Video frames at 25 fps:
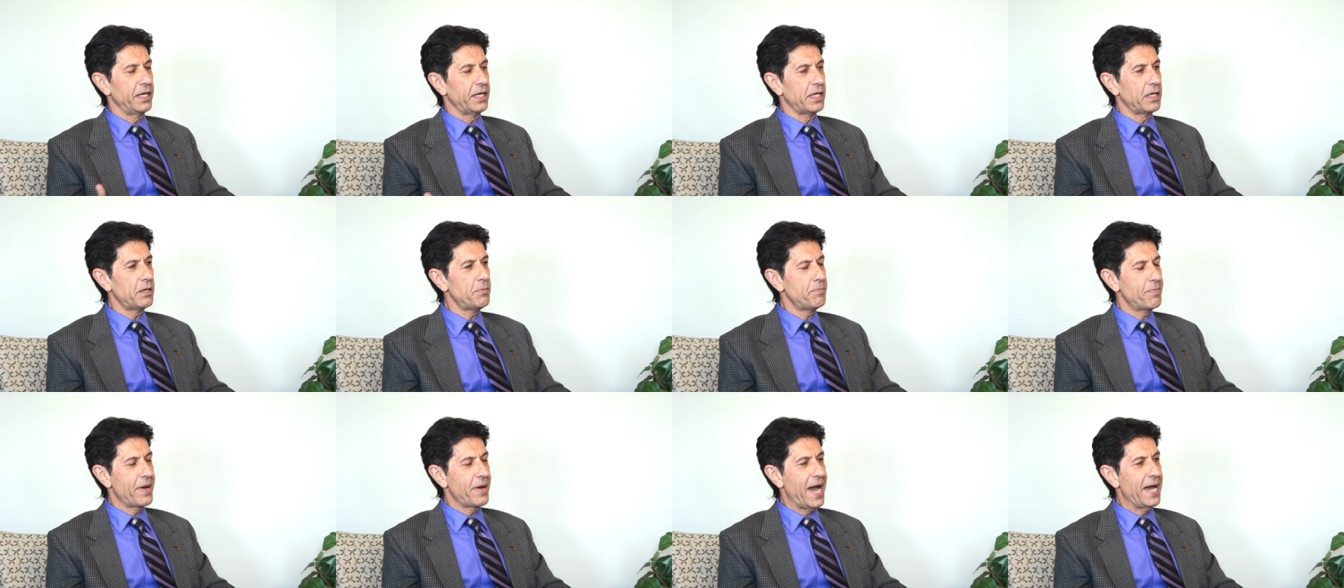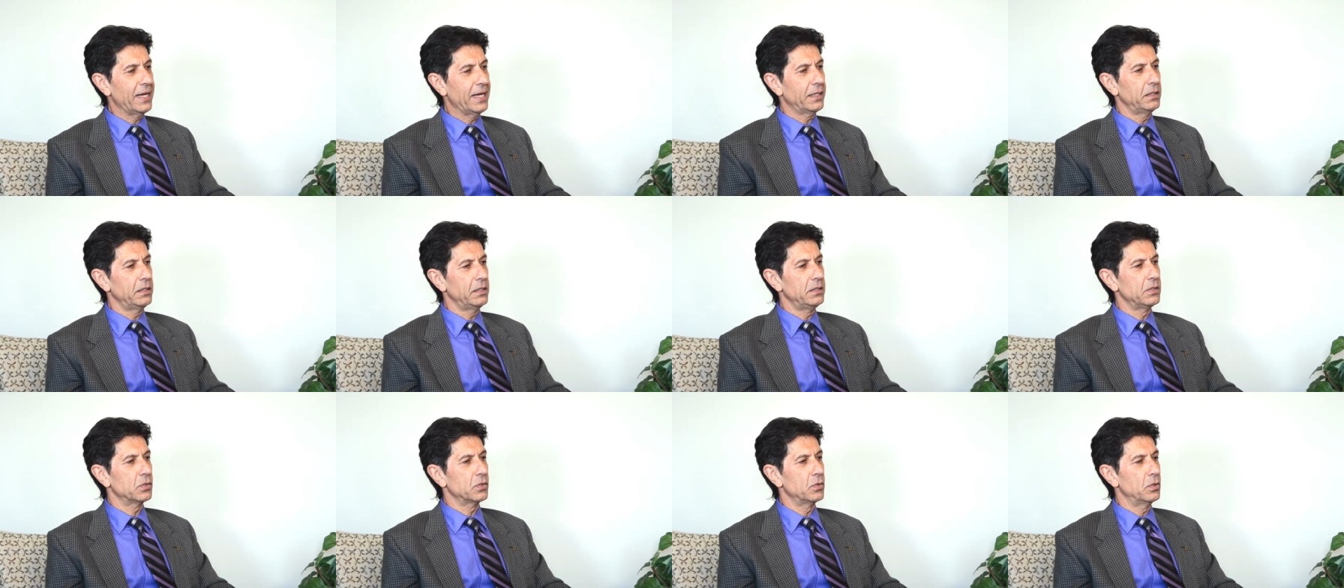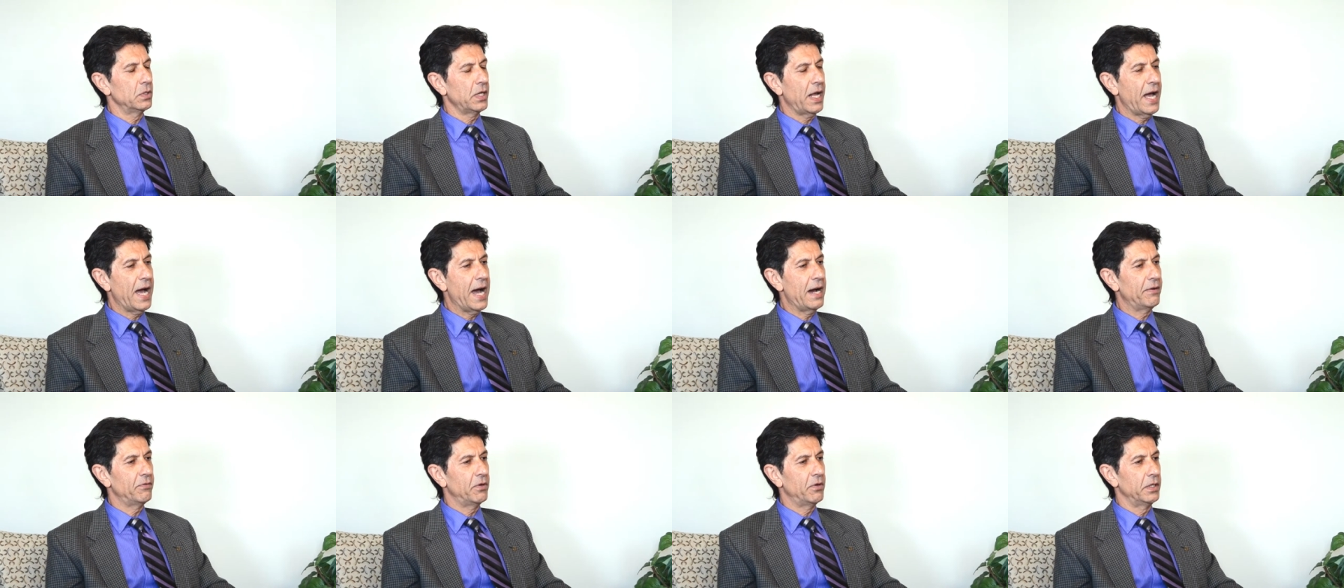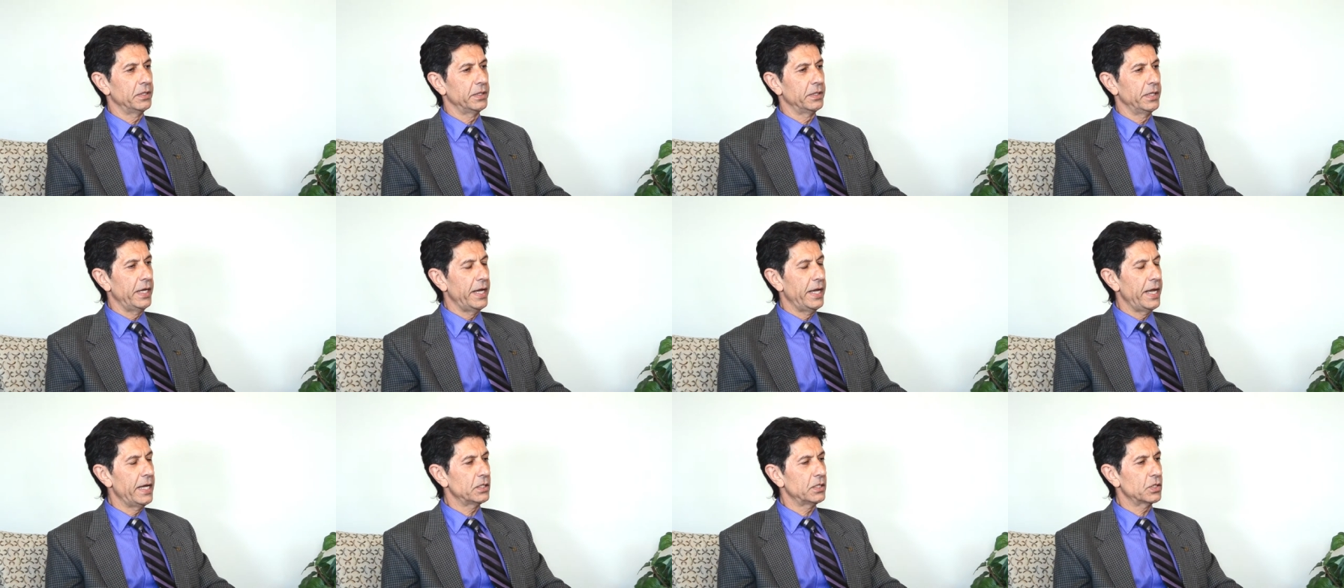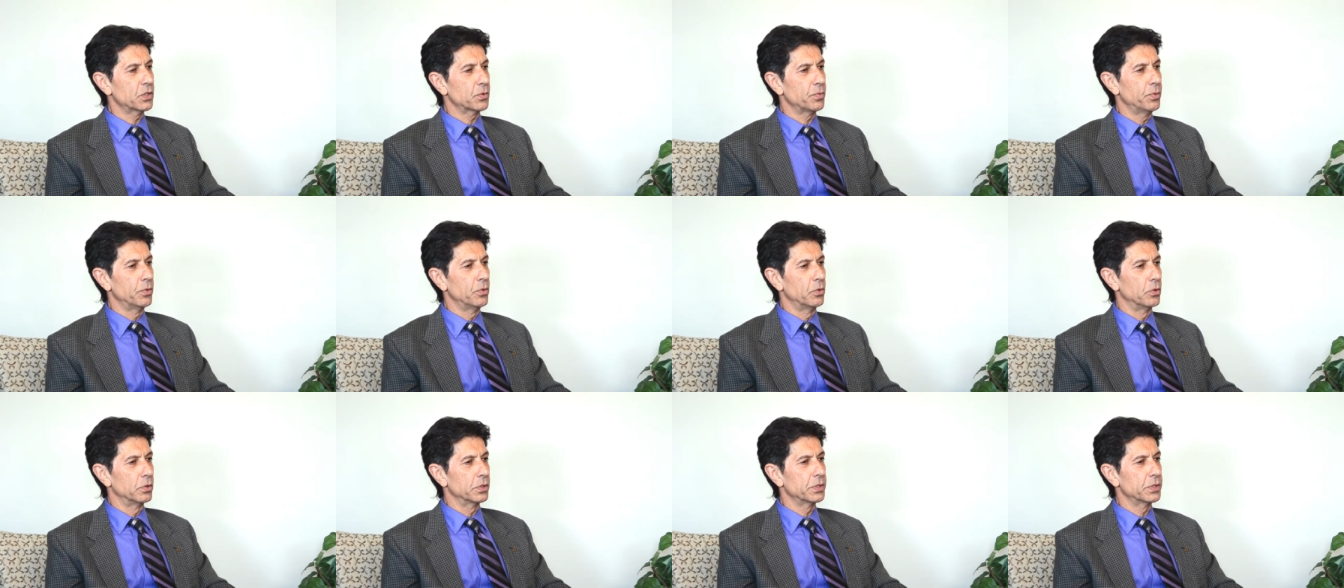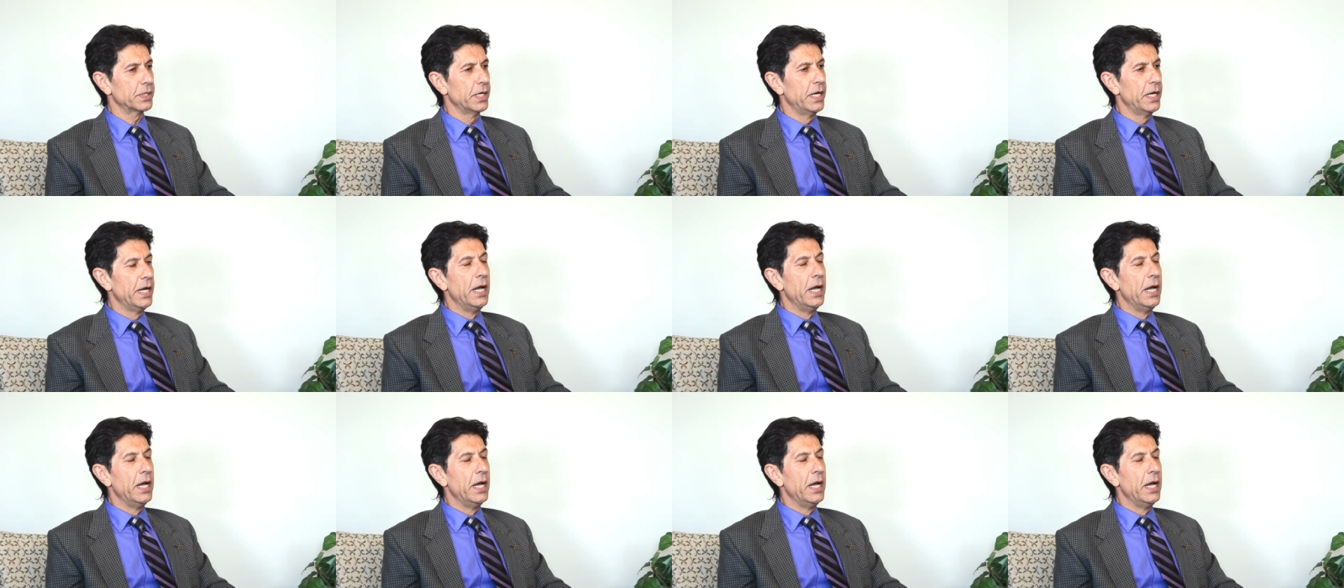impact is going to have on the exports